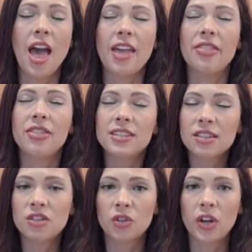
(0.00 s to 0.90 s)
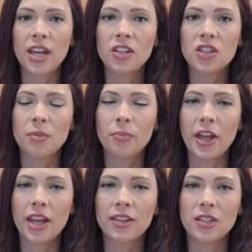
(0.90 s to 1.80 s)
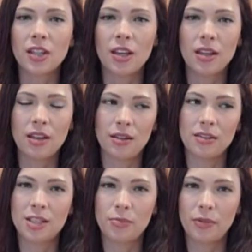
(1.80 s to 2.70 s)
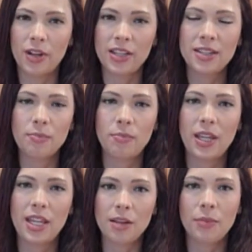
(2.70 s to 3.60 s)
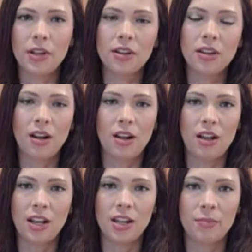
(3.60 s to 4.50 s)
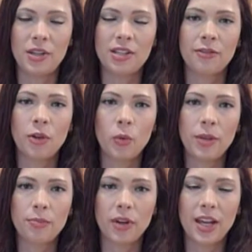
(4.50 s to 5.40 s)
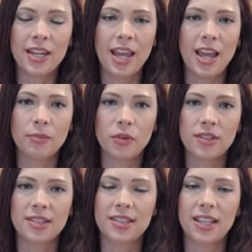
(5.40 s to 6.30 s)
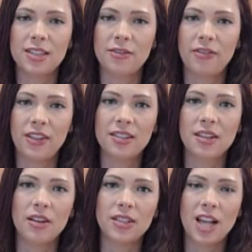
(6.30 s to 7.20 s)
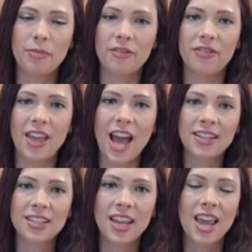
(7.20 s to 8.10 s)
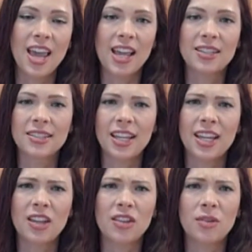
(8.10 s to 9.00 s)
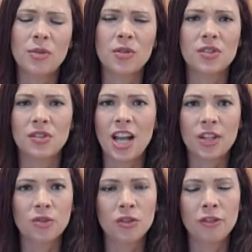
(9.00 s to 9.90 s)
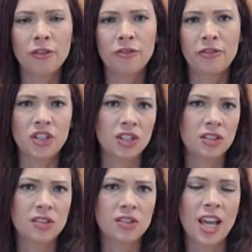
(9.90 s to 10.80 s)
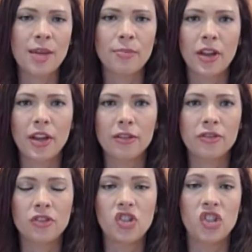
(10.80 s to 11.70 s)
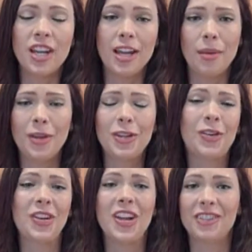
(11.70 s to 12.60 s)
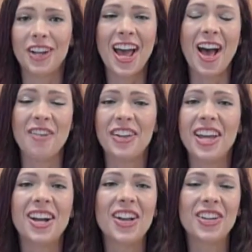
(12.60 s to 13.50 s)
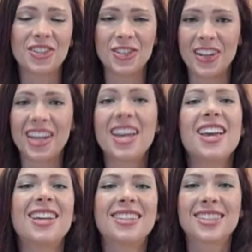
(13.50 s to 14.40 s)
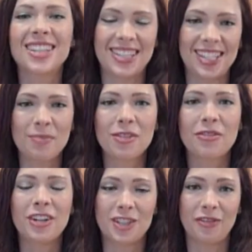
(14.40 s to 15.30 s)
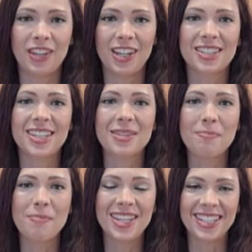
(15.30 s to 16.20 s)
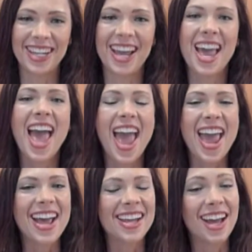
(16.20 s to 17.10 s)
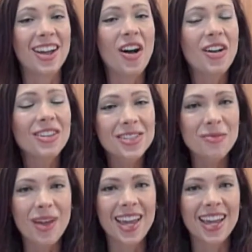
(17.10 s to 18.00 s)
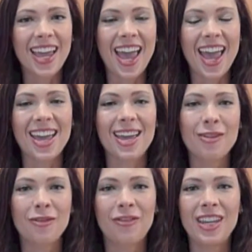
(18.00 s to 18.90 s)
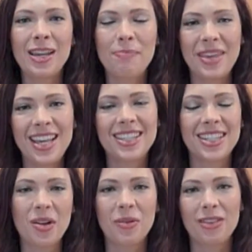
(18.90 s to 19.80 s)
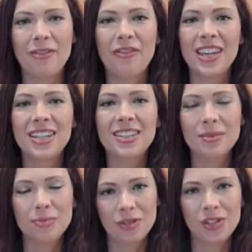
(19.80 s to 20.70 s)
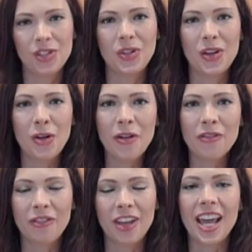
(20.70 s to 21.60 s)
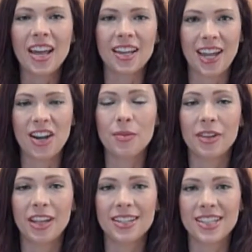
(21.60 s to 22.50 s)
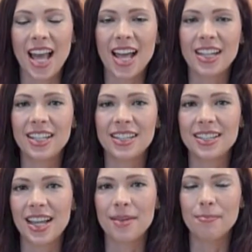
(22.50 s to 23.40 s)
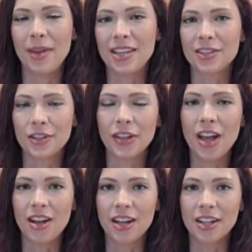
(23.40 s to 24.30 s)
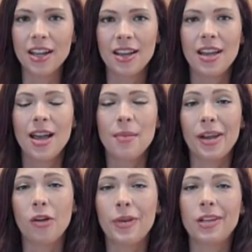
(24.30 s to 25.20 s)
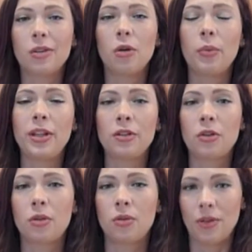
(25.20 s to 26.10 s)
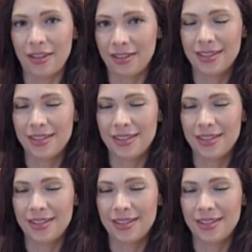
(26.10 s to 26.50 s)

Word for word: And this is strange, but spread some peanut butter on a piece of whole wheat bread and put sliced figs on top of that it's like the most natural, freshest type of jam you could ever have, and all you're doing is slicing up the fresh figs. It's amazing. And I also make a fig pizza with figs, prosciutto, feta, caramelized onions, and basil on my homemade whole wheat crust.